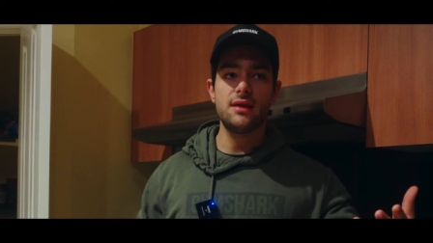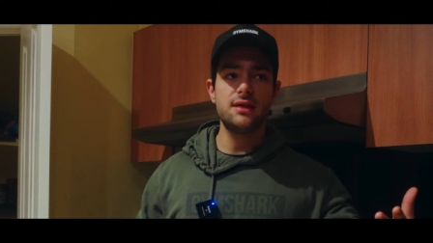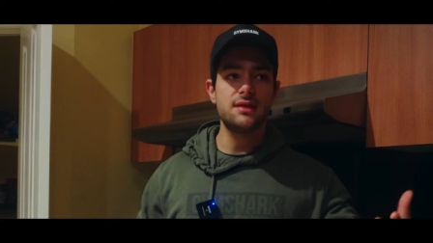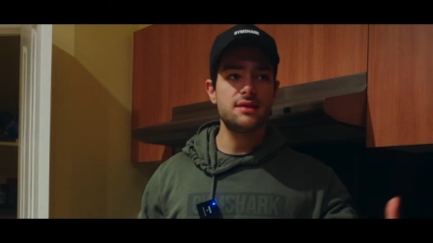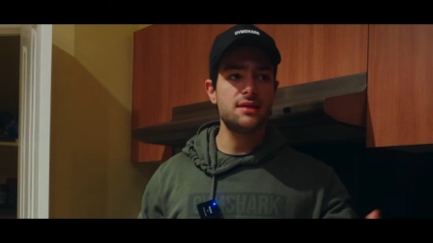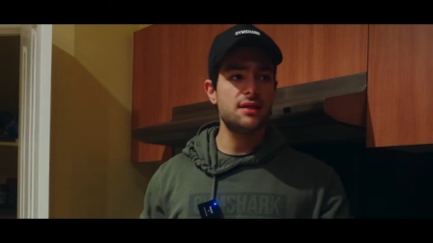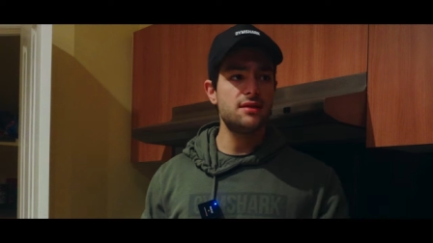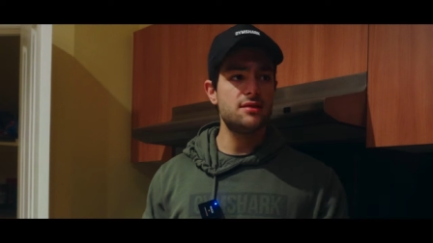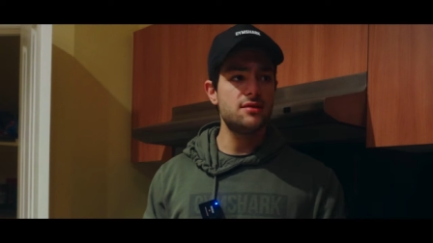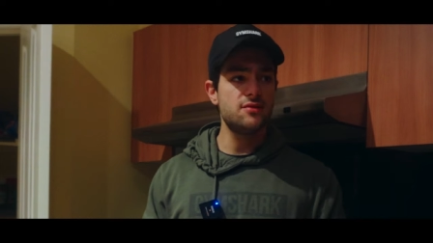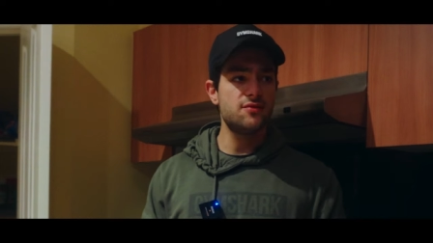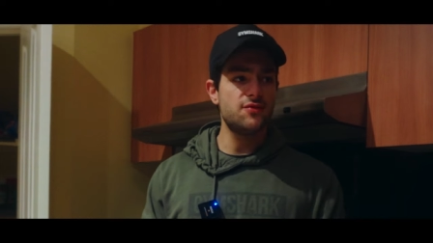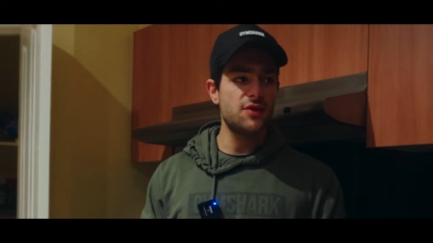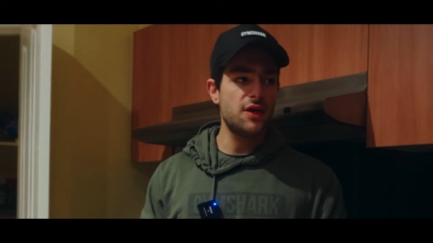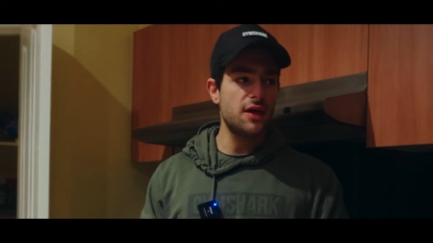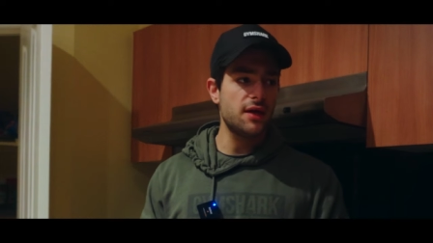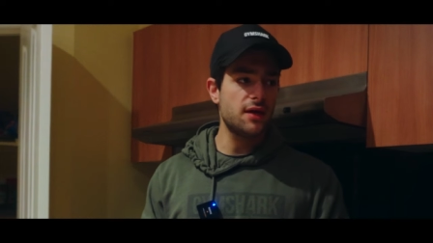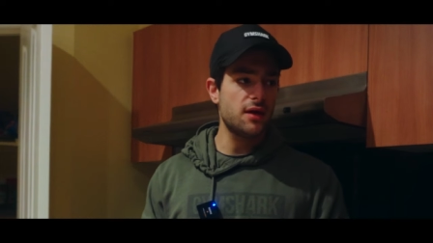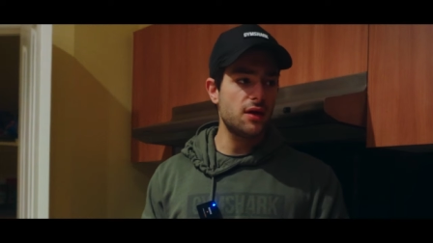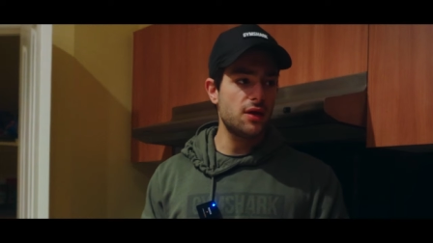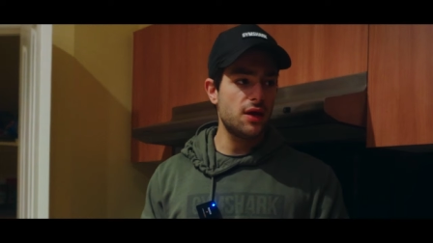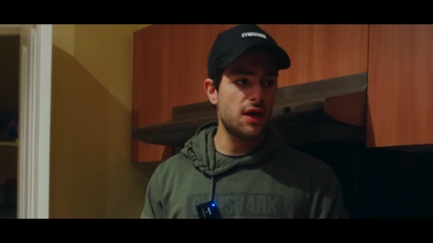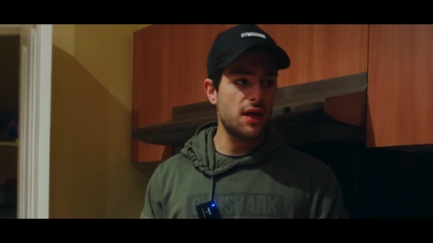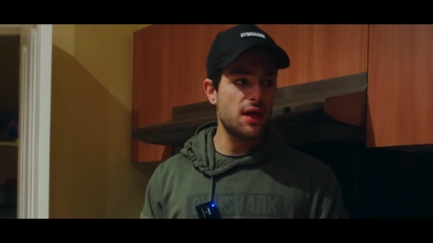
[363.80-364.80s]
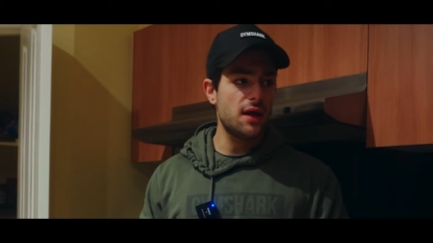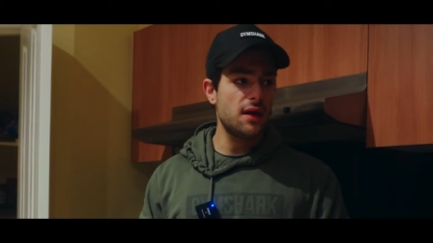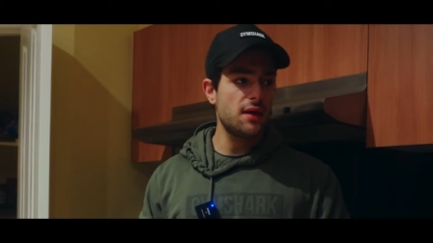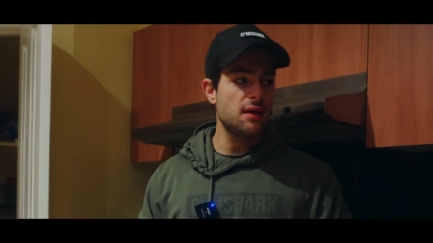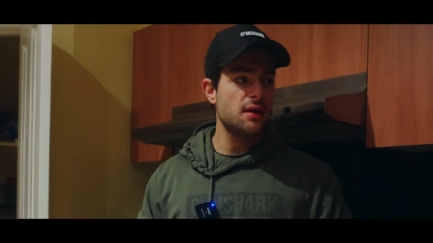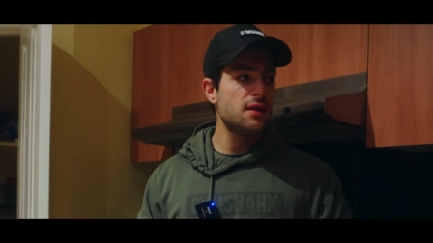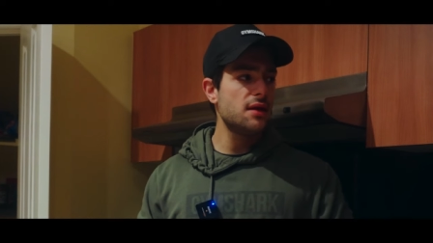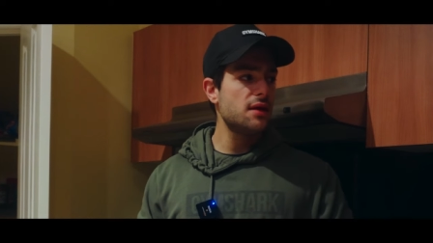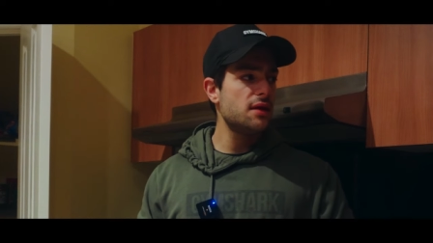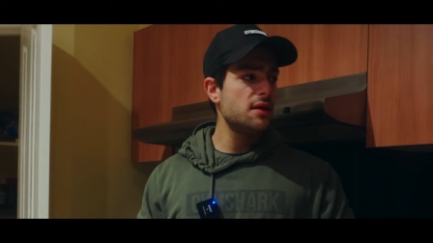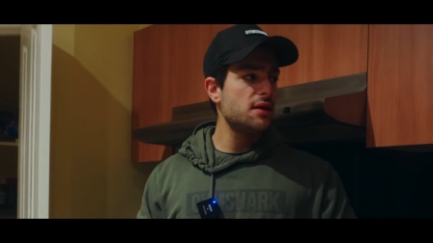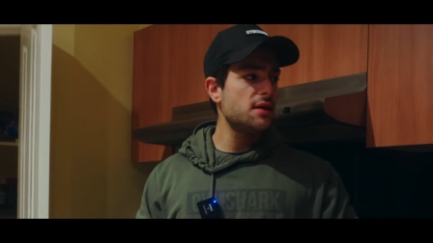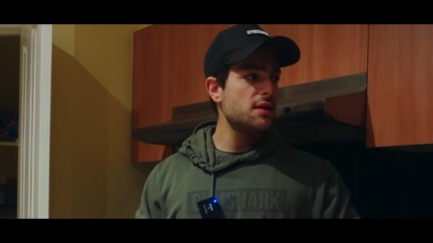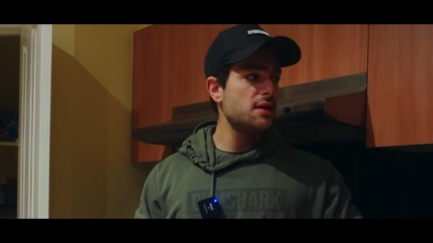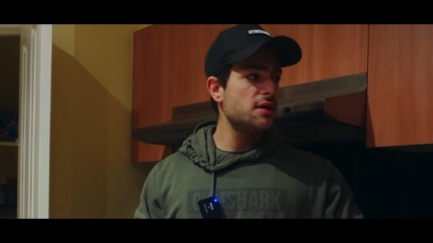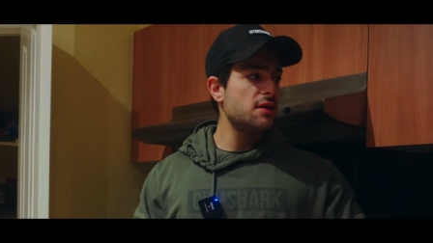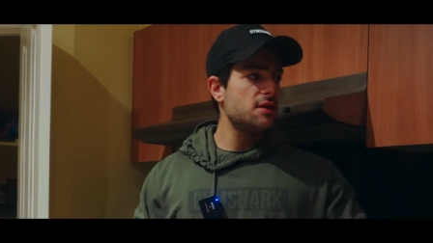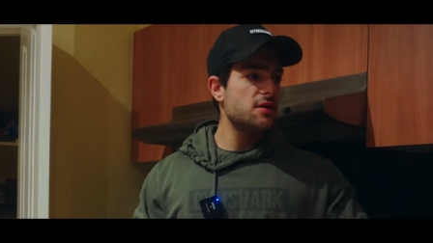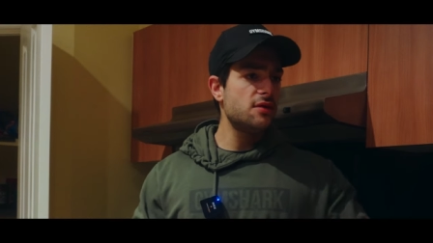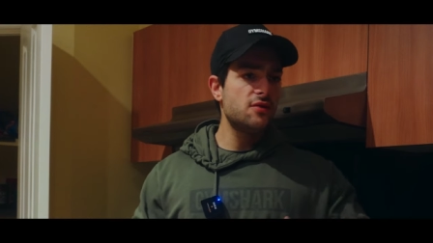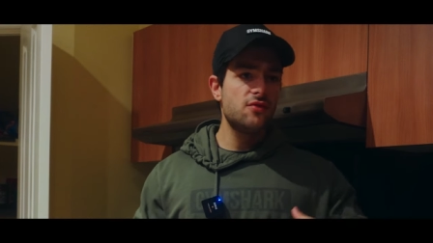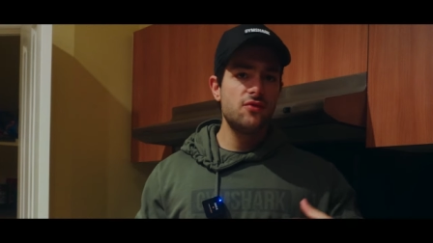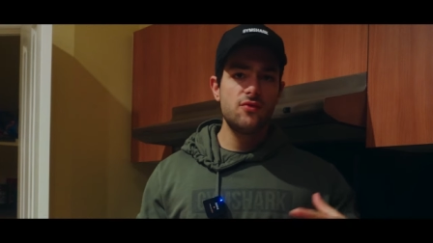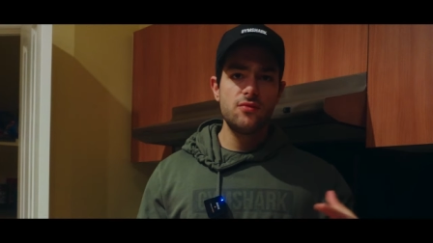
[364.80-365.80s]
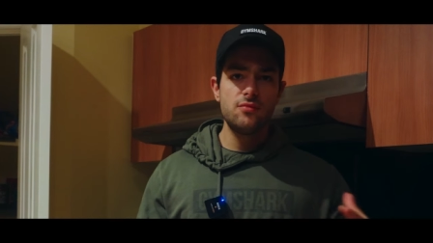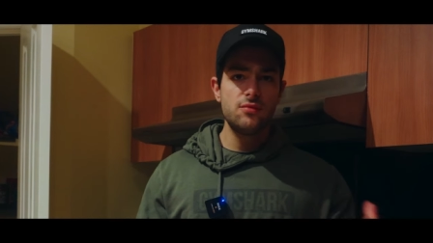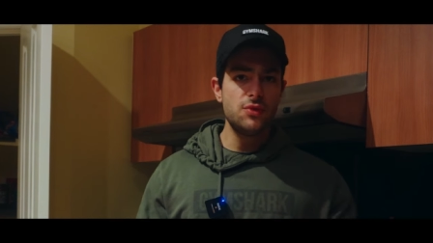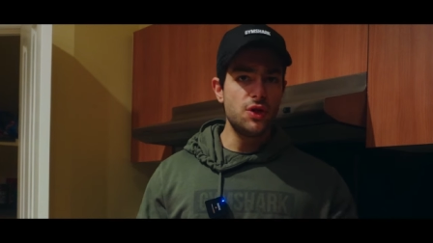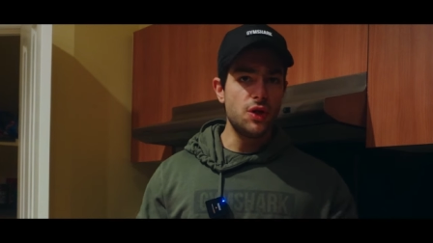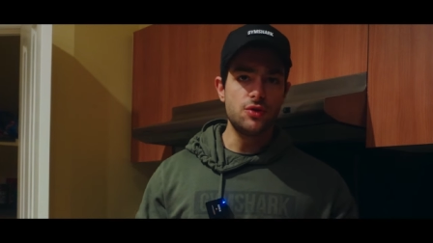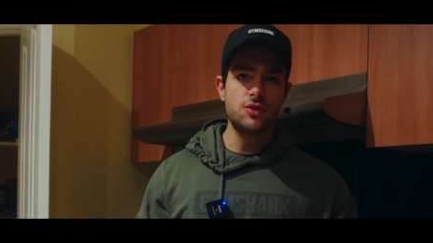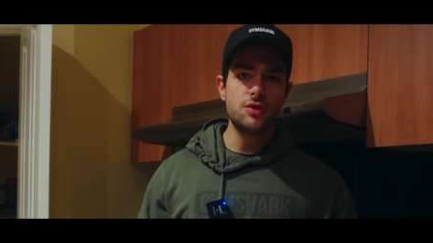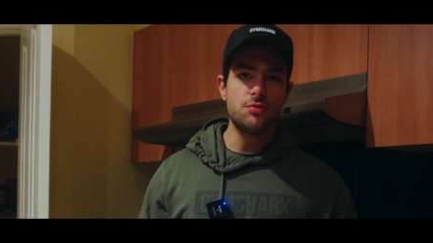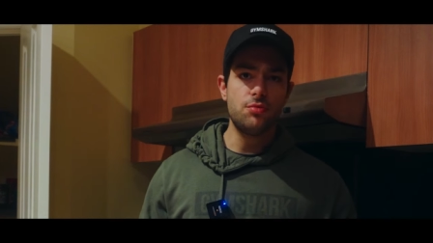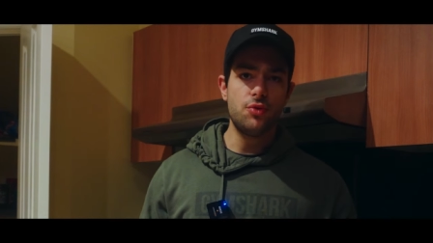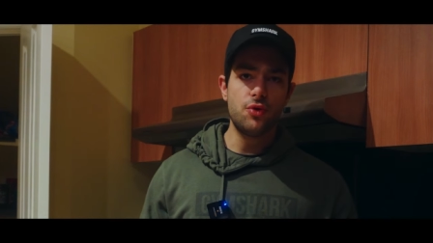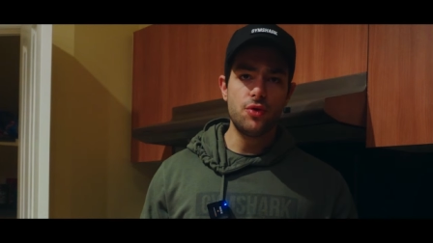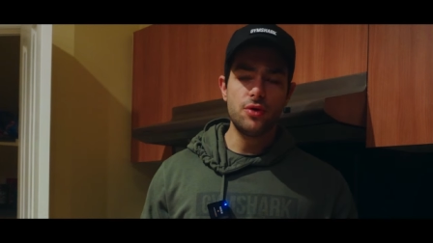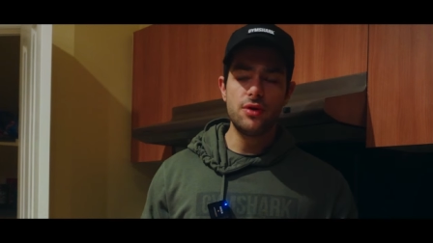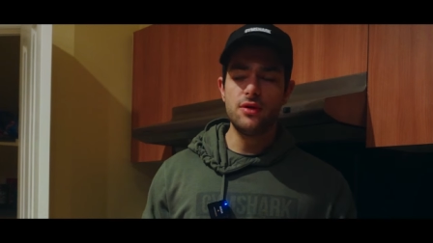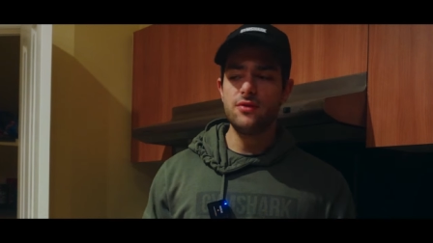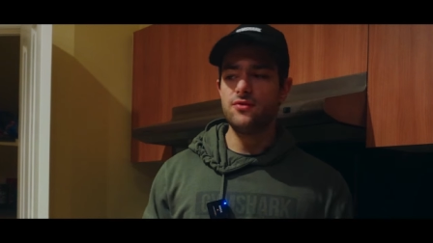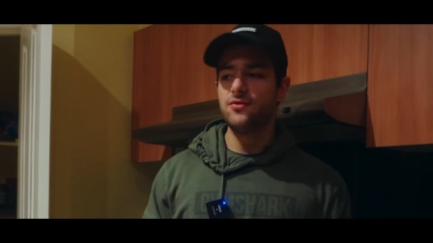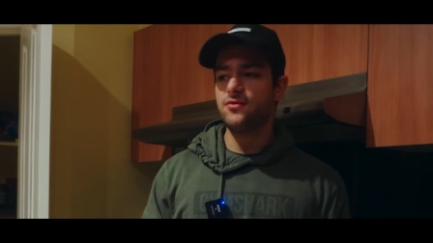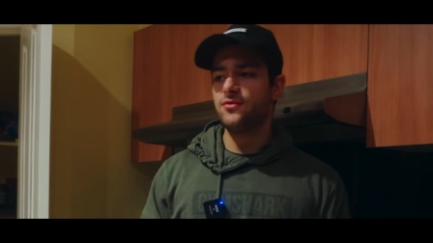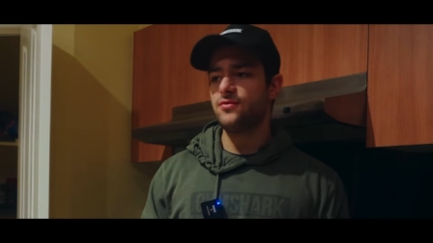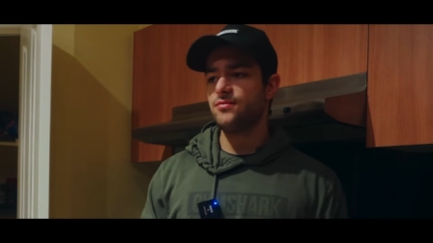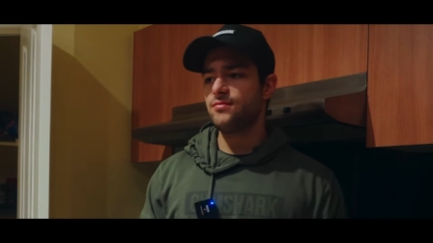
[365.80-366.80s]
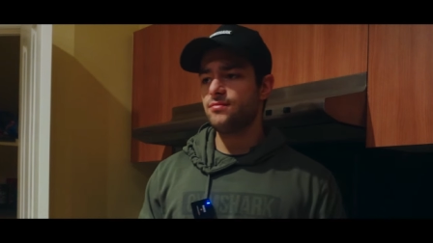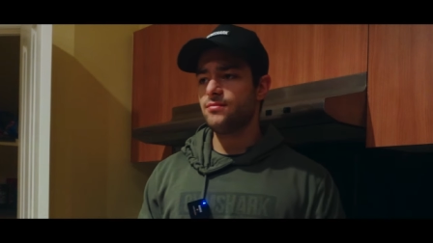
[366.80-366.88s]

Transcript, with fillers: in a sense of like, okay, you know, supportive,